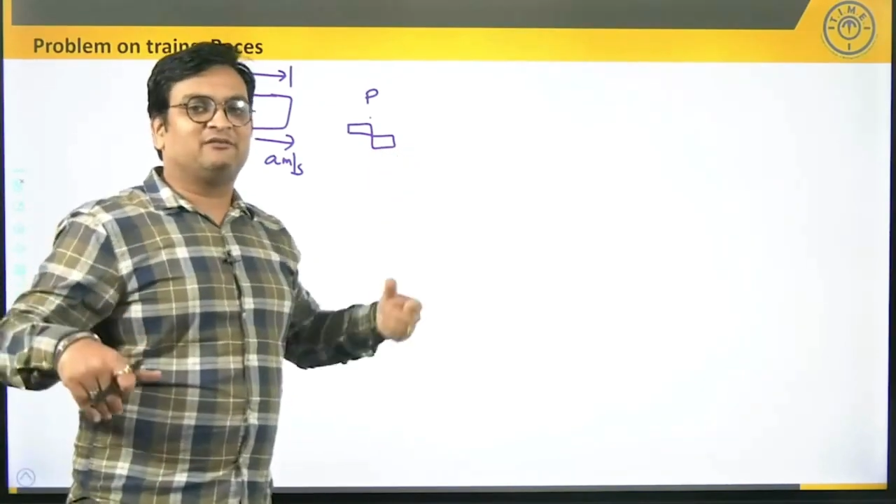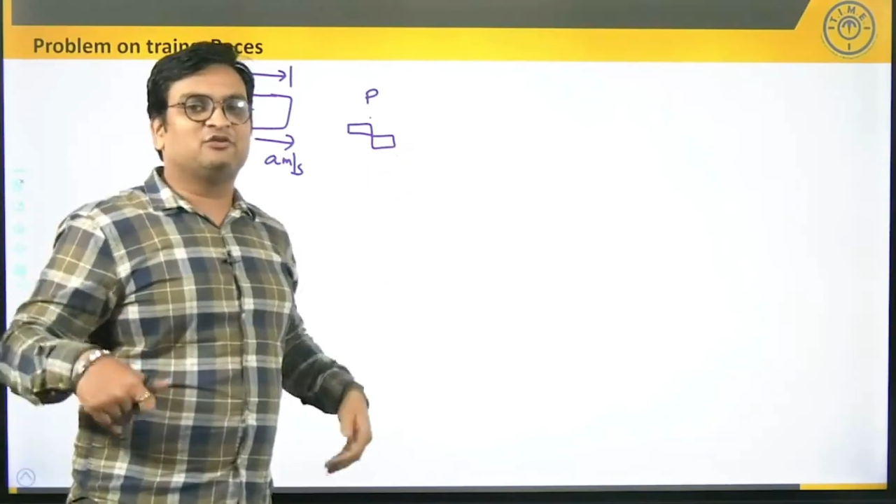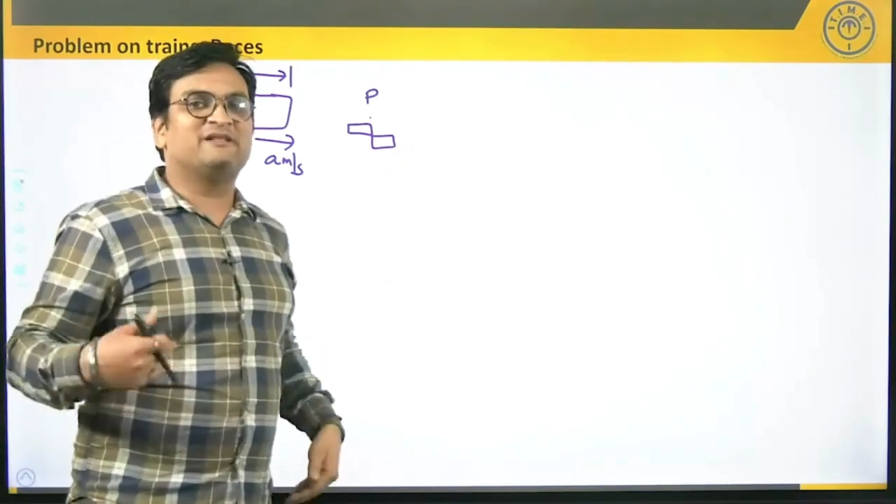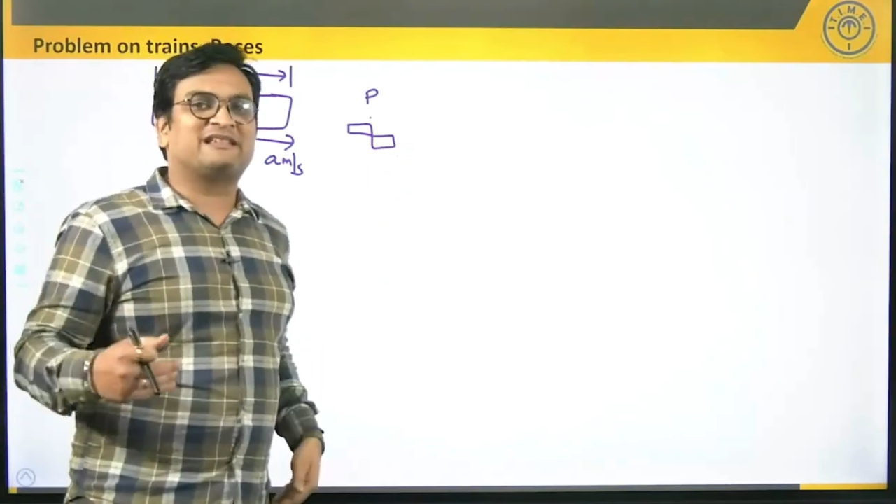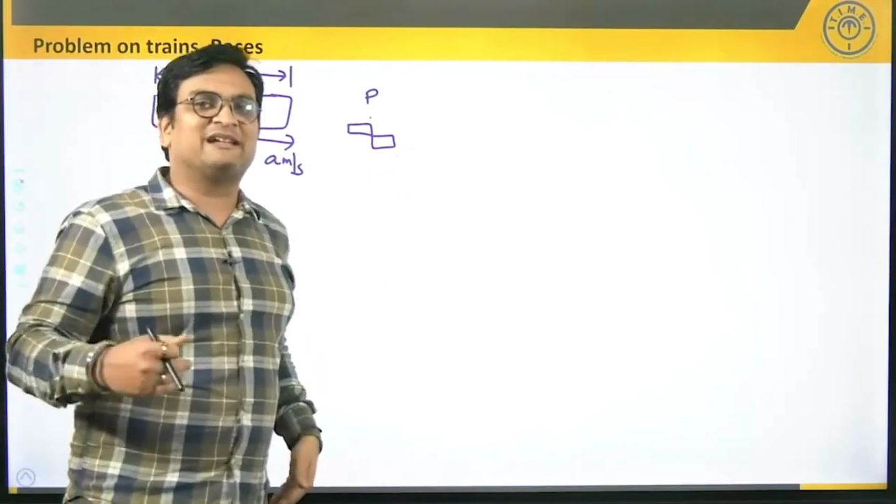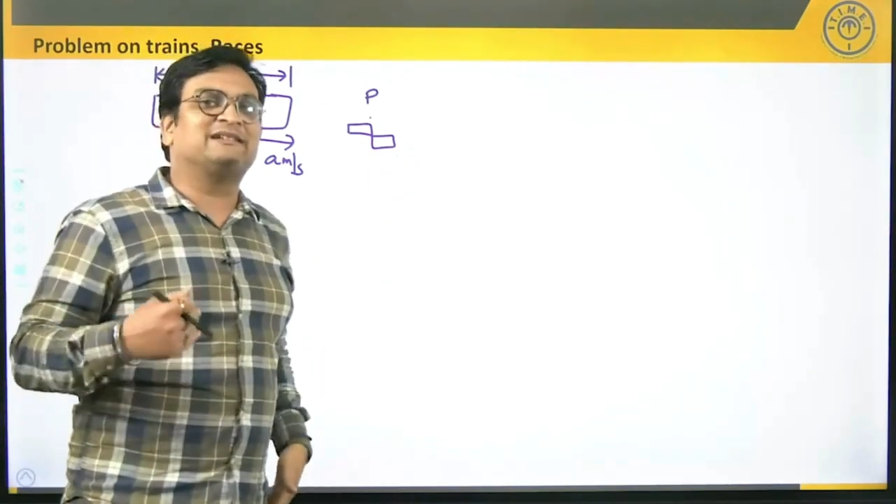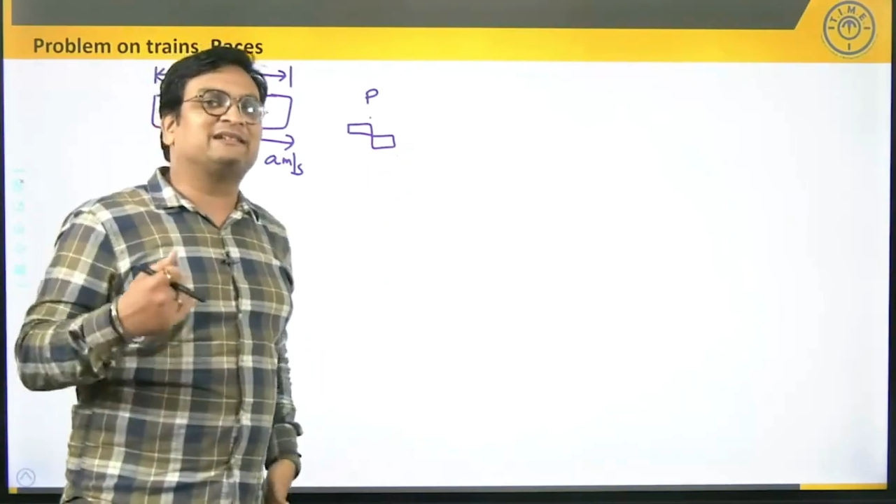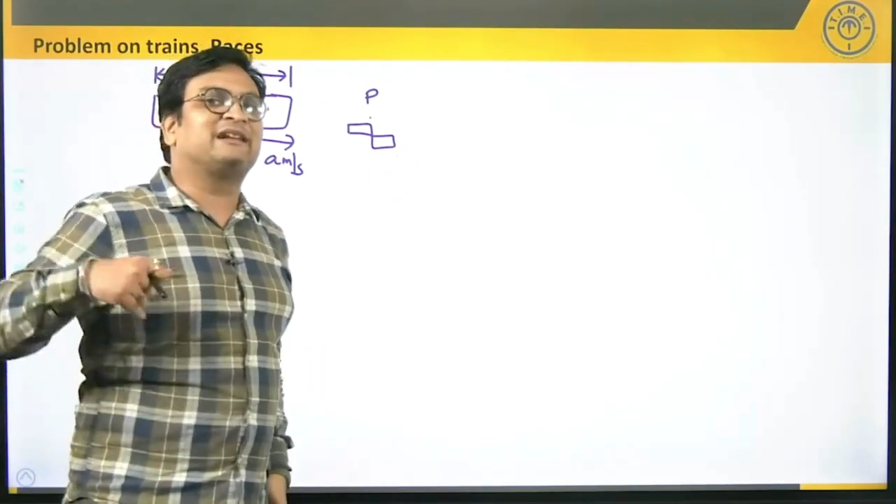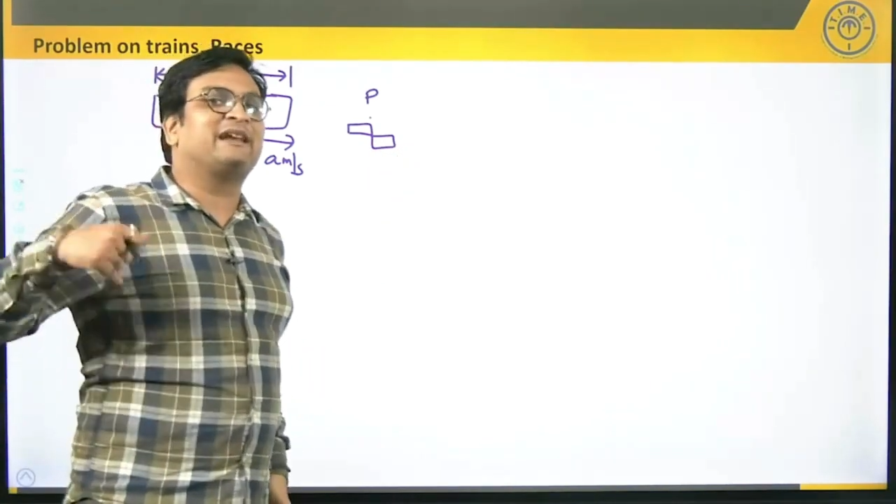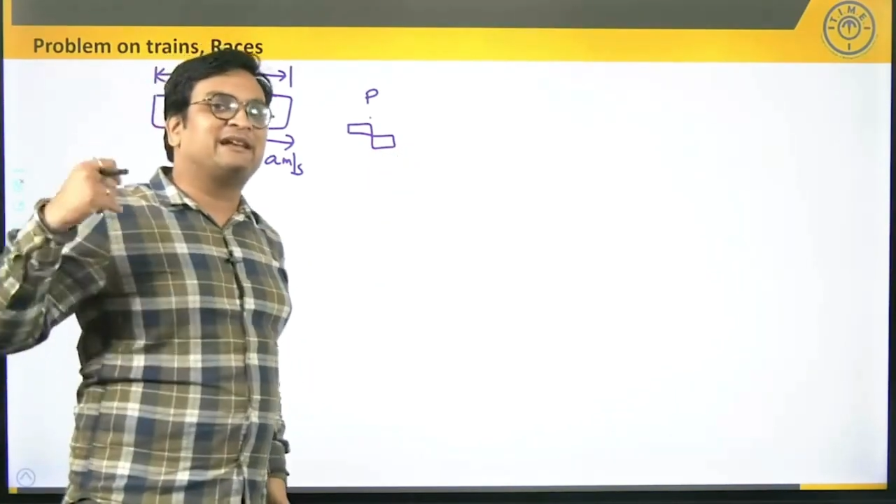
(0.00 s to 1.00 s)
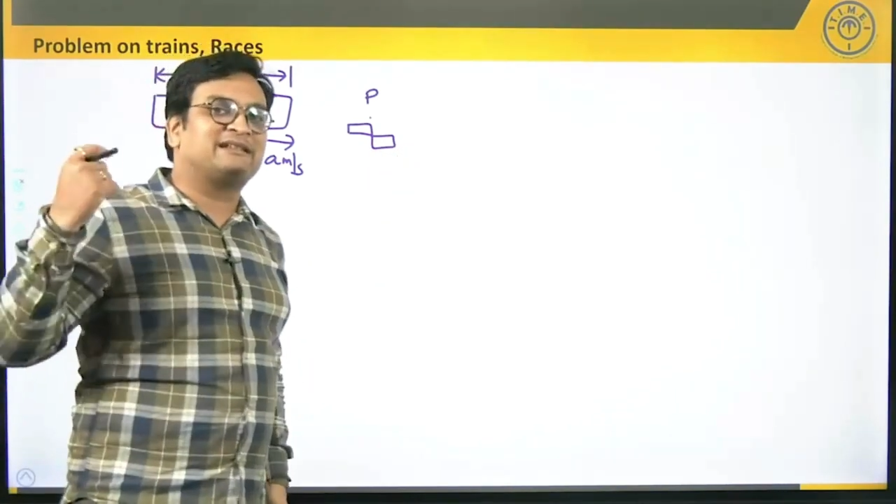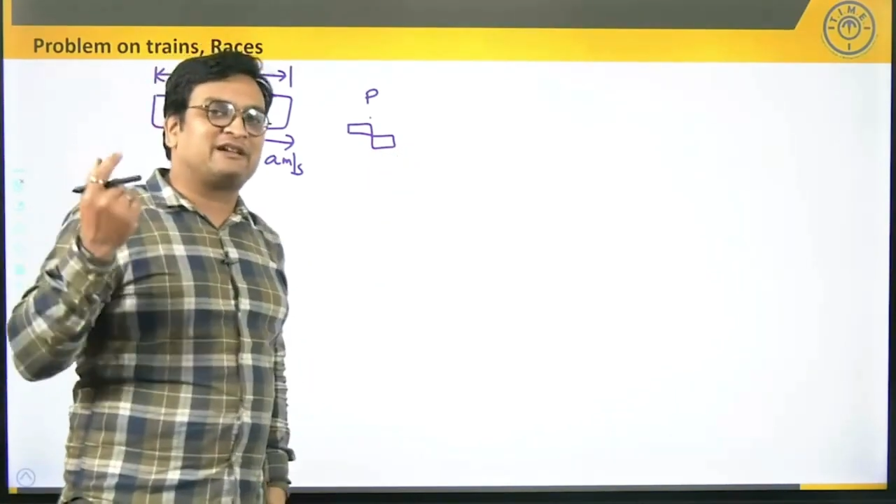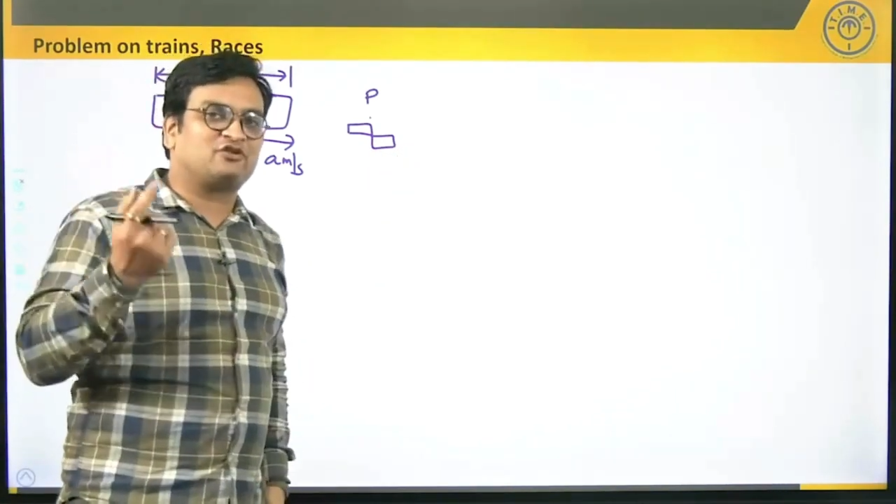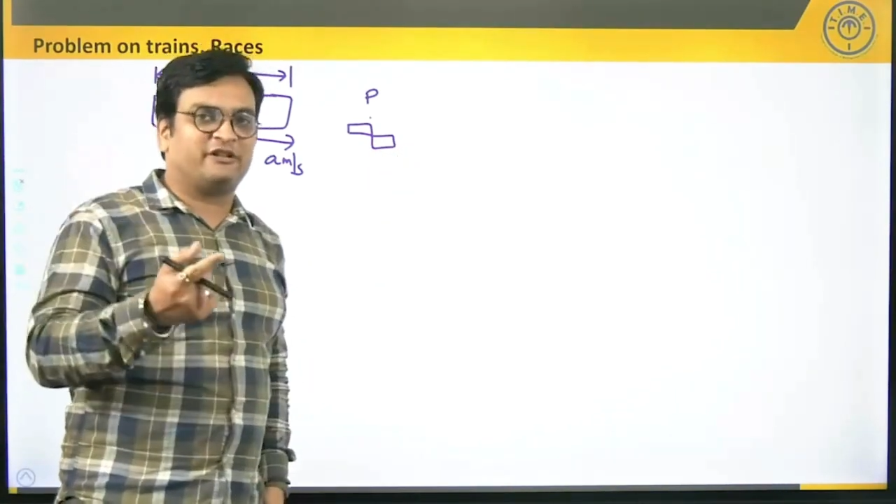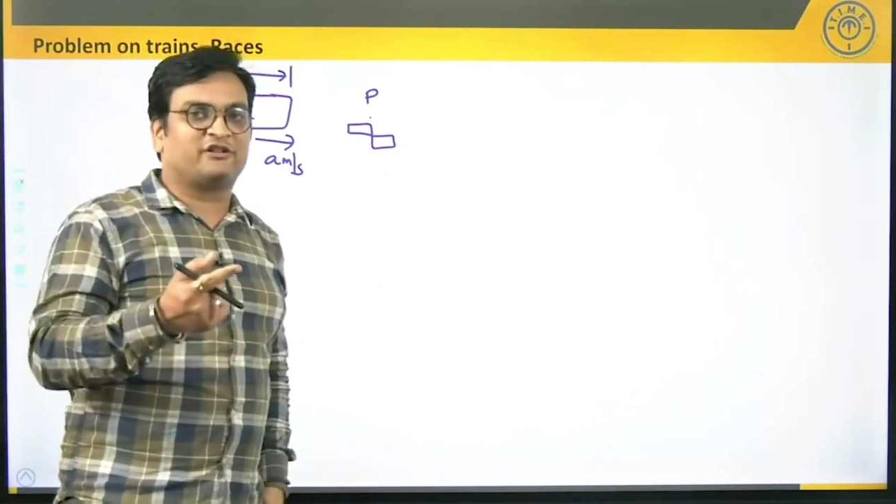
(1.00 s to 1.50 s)
do we say that the train has
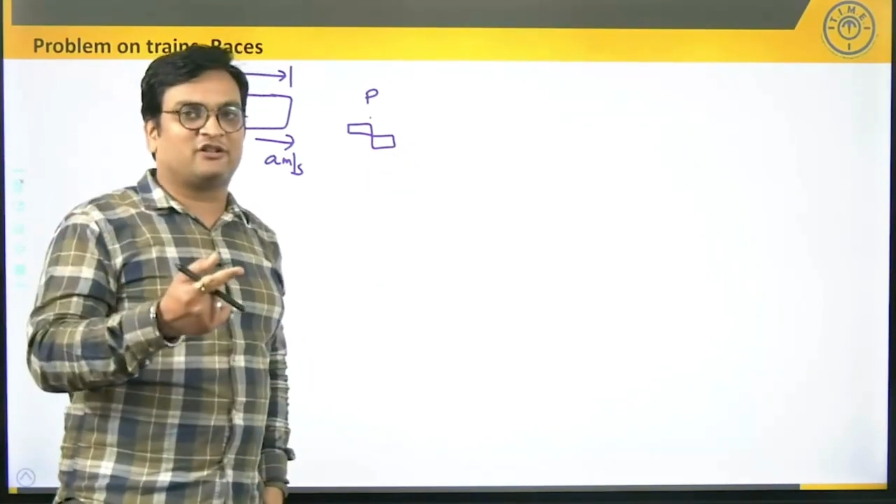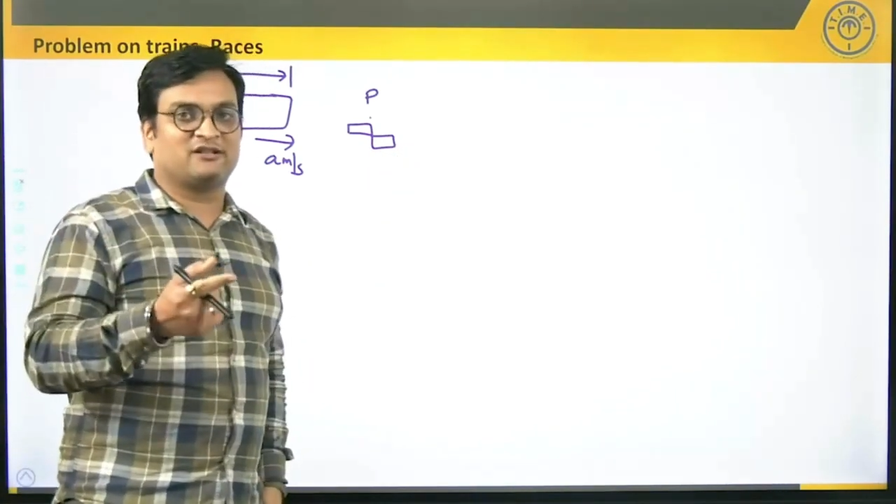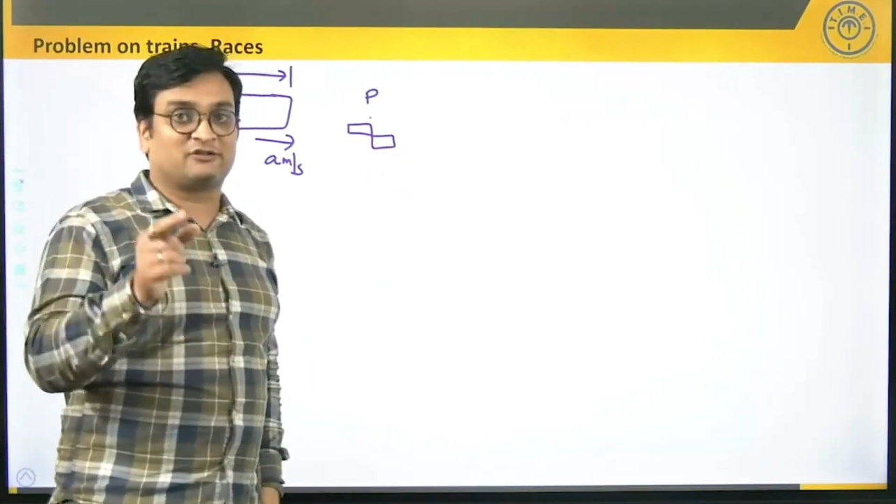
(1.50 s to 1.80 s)
actually crossed.